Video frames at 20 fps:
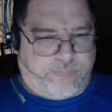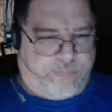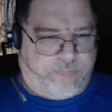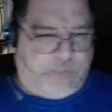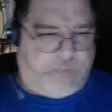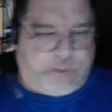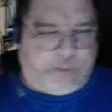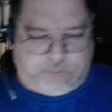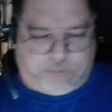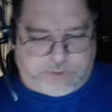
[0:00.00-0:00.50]

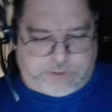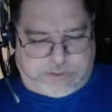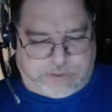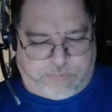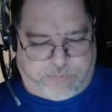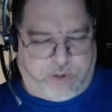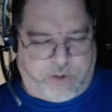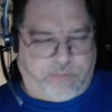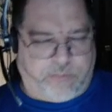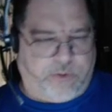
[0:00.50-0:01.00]
These are just
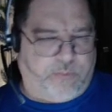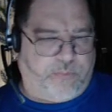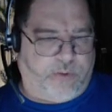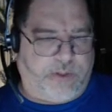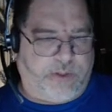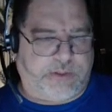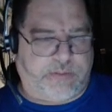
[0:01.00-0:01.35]
temporary blueprints.